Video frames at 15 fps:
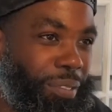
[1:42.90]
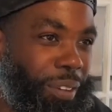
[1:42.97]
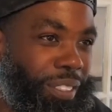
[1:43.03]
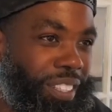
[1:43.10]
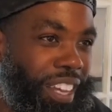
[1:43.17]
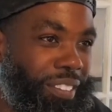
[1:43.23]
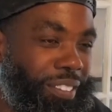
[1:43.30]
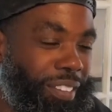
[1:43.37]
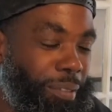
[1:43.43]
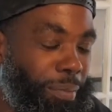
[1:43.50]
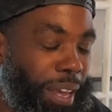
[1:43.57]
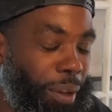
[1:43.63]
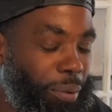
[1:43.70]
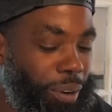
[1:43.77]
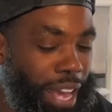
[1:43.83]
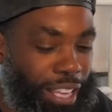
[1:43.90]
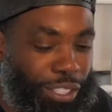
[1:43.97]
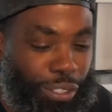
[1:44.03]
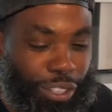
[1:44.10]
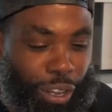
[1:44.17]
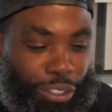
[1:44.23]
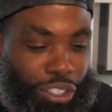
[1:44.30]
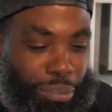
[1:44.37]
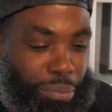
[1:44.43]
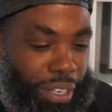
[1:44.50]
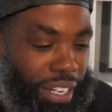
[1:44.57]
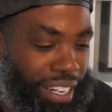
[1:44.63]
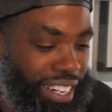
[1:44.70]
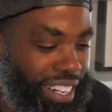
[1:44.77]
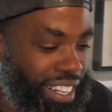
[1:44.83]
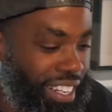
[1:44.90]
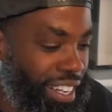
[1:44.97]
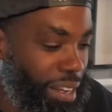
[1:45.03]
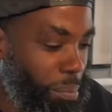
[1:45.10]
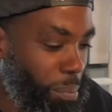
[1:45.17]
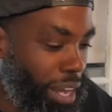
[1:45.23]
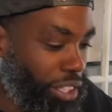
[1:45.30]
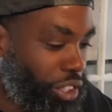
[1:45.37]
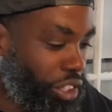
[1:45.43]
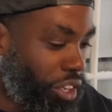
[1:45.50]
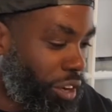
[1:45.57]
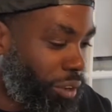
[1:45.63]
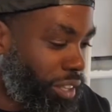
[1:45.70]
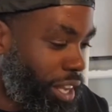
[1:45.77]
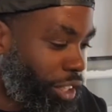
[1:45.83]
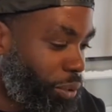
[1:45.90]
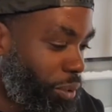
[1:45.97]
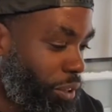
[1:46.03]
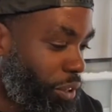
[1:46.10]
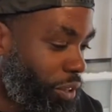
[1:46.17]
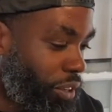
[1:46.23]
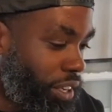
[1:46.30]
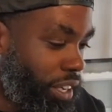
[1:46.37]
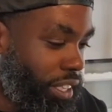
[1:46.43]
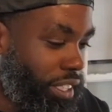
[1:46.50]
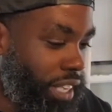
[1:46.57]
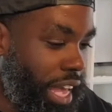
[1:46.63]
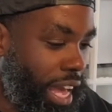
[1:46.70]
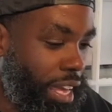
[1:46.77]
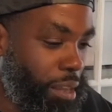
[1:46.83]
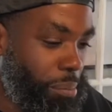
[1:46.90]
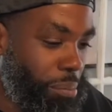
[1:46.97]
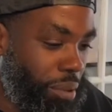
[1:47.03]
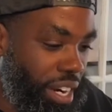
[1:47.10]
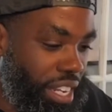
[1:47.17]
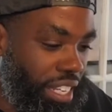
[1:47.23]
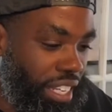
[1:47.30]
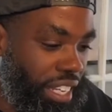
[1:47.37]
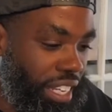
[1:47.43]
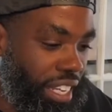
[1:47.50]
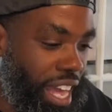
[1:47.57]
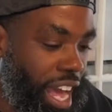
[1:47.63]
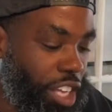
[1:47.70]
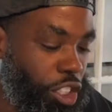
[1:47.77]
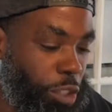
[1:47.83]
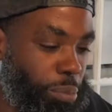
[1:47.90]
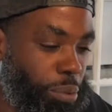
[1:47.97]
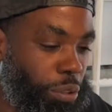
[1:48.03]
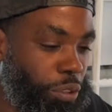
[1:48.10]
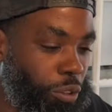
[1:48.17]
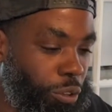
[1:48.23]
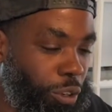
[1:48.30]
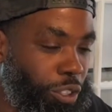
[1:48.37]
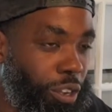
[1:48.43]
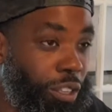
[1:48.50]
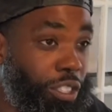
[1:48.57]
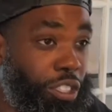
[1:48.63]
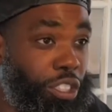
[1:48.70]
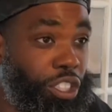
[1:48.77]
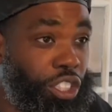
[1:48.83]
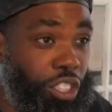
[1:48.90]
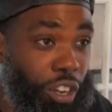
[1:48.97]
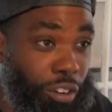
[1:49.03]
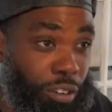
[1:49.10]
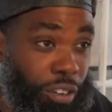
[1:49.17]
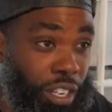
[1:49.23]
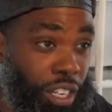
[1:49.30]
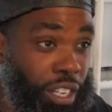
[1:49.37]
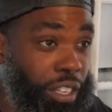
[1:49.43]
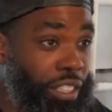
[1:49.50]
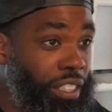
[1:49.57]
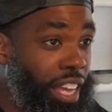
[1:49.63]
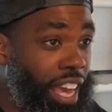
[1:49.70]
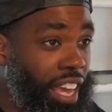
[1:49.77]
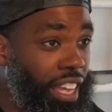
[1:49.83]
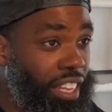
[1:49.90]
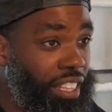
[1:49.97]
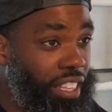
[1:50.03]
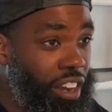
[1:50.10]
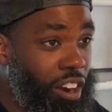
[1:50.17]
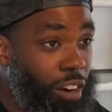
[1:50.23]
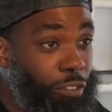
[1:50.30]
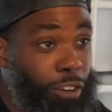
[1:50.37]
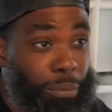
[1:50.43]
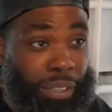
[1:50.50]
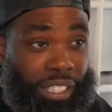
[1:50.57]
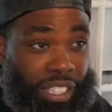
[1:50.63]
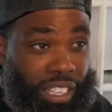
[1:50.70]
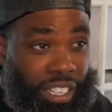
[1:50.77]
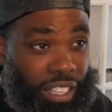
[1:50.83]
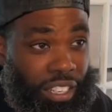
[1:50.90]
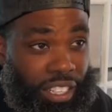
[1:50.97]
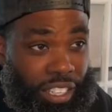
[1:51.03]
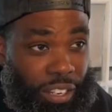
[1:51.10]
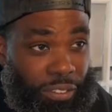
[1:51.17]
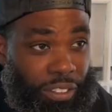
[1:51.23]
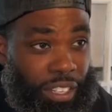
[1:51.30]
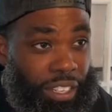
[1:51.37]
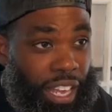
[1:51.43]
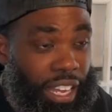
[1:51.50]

Most definitely, man. Well, as you know, Jamir, my show, Lunch with Lawrence, I am bringing entrepreneurs onto the show that are from the city of Cleveland that